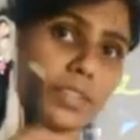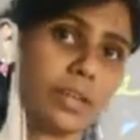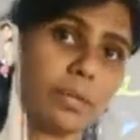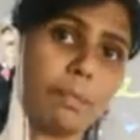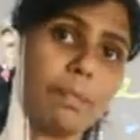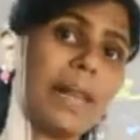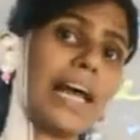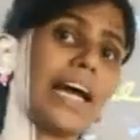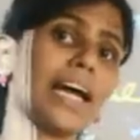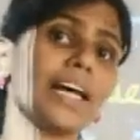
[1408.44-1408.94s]

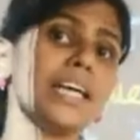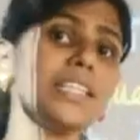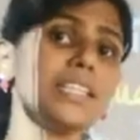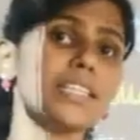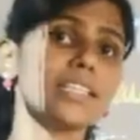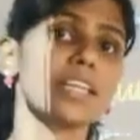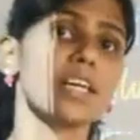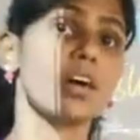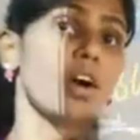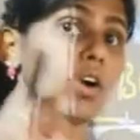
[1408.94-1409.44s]

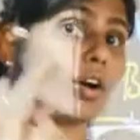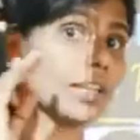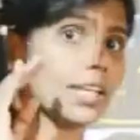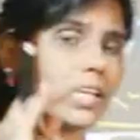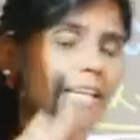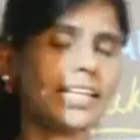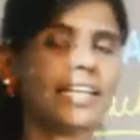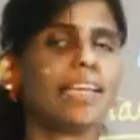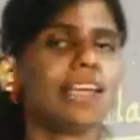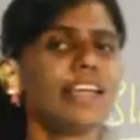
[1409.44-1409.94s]
plant, on
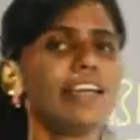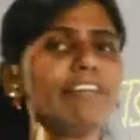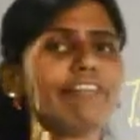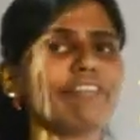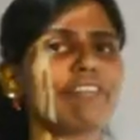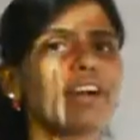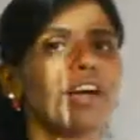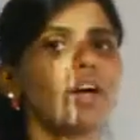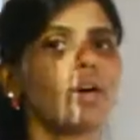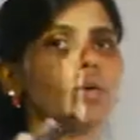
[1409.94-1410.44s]
the leaf,
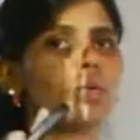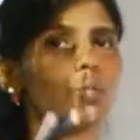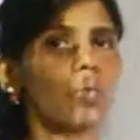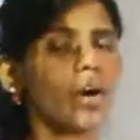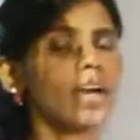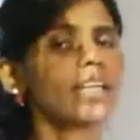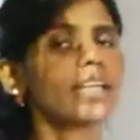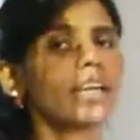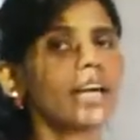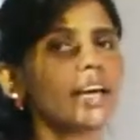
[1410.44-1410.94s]

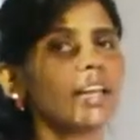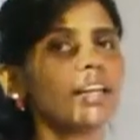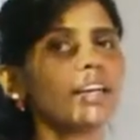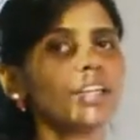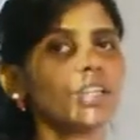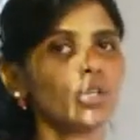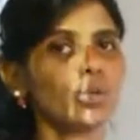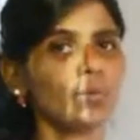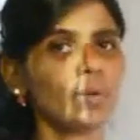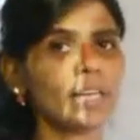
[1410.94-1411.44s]
what
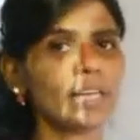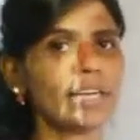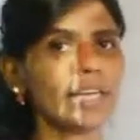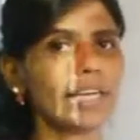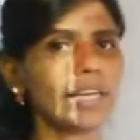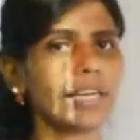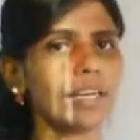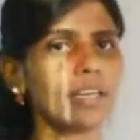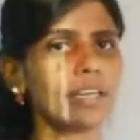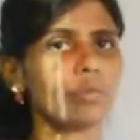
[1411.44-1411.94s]
color you will
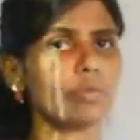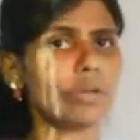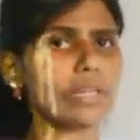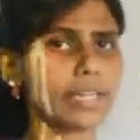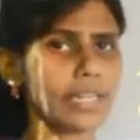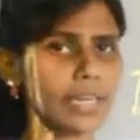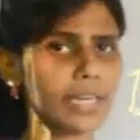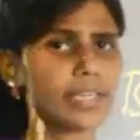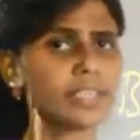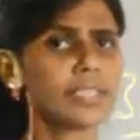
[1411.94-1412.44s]
get
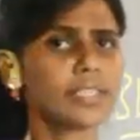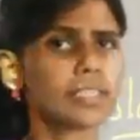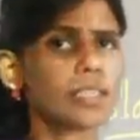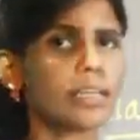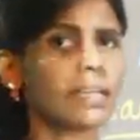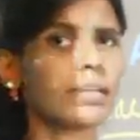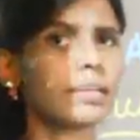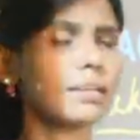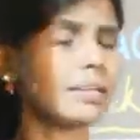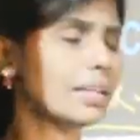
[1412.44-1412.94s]
when there is
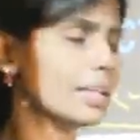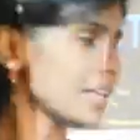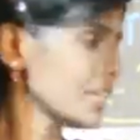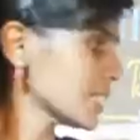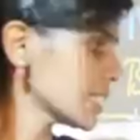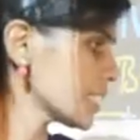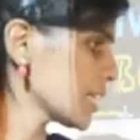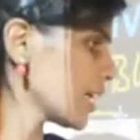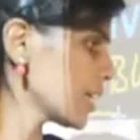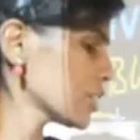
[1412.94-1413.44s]

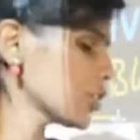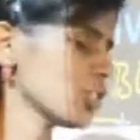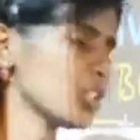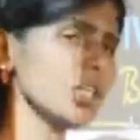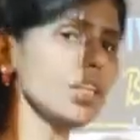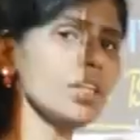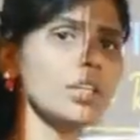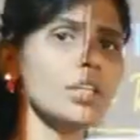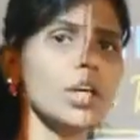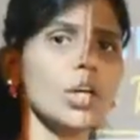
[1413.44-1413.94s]

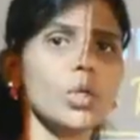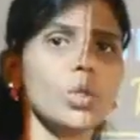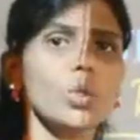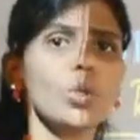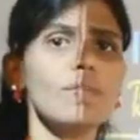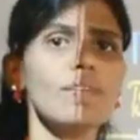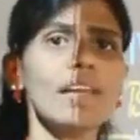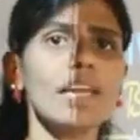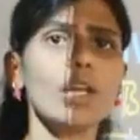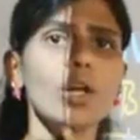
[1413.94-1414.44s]
de-starching?
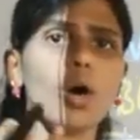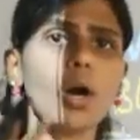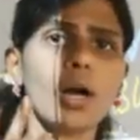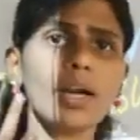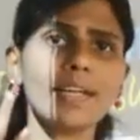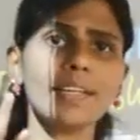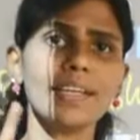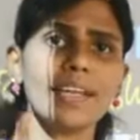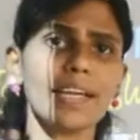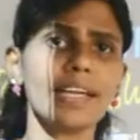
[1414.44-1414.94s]
You will
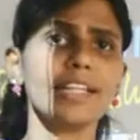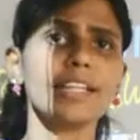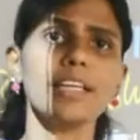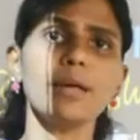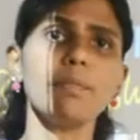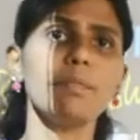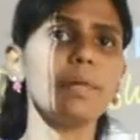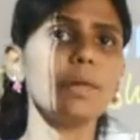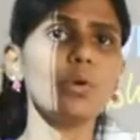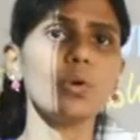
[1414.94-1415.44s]
not get
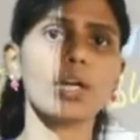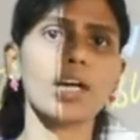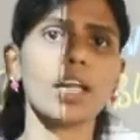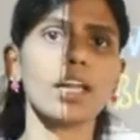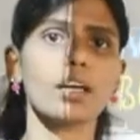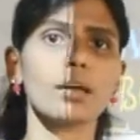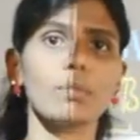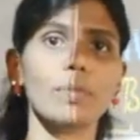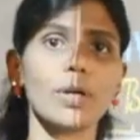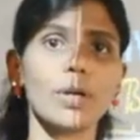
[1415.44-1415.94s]
the blue
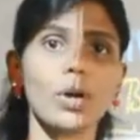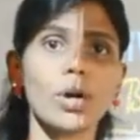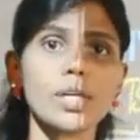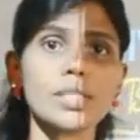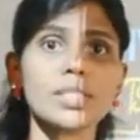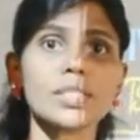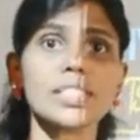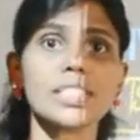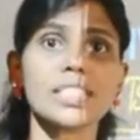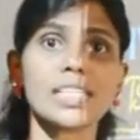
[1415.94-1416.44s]
color,
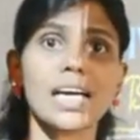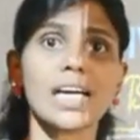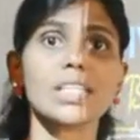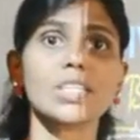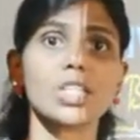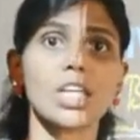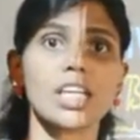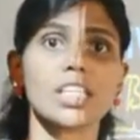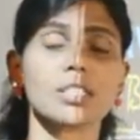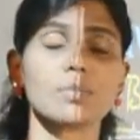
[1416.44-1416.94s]
because the
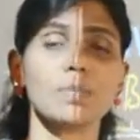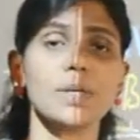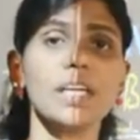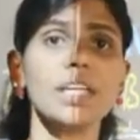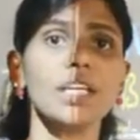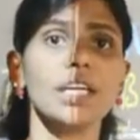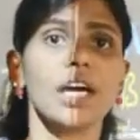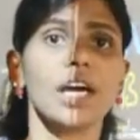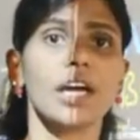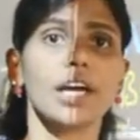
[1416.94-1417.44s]
starch has
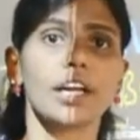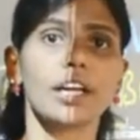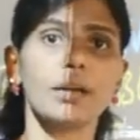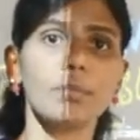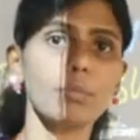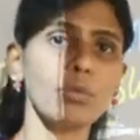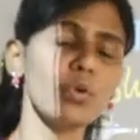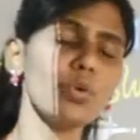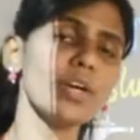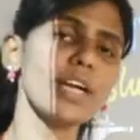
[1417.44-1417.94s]
been
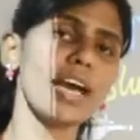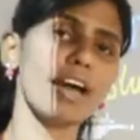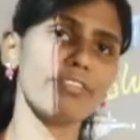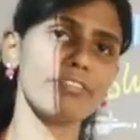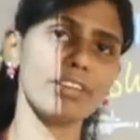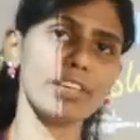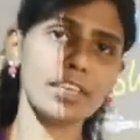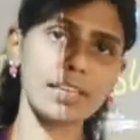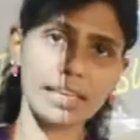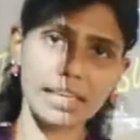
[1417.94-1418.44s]
removed
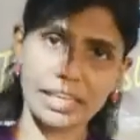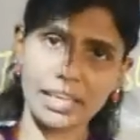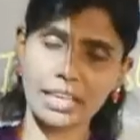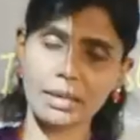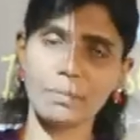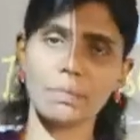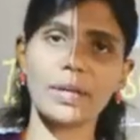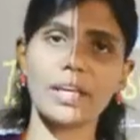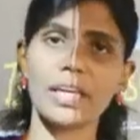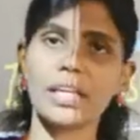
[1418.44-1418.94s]
after
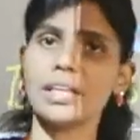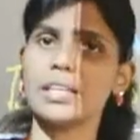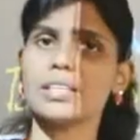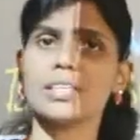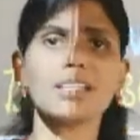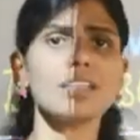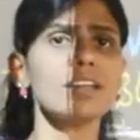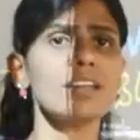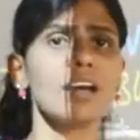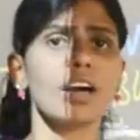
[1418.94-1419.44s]
keeping it
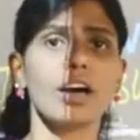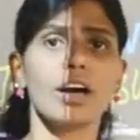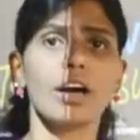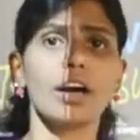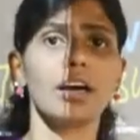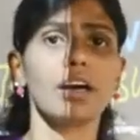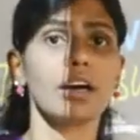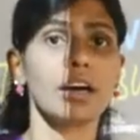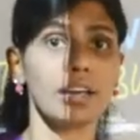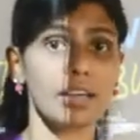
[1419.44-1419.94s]
in
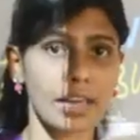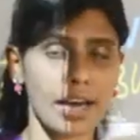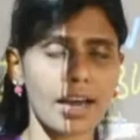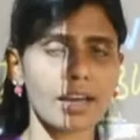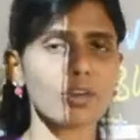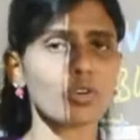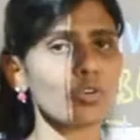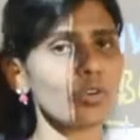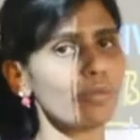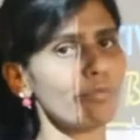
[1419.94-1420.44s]
a
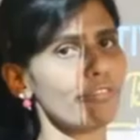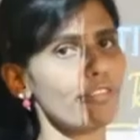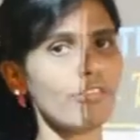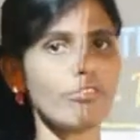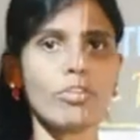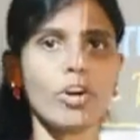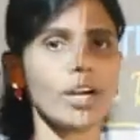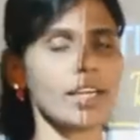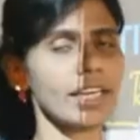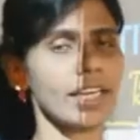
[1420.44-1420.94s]
dark room for
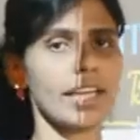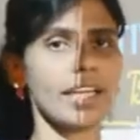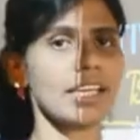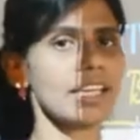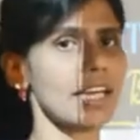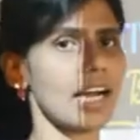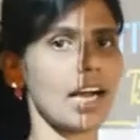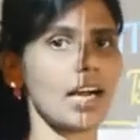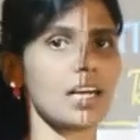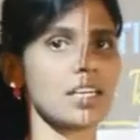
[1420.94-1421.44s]

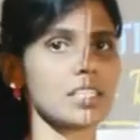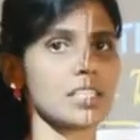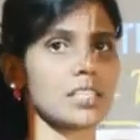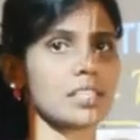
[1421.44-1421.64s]
48 hours.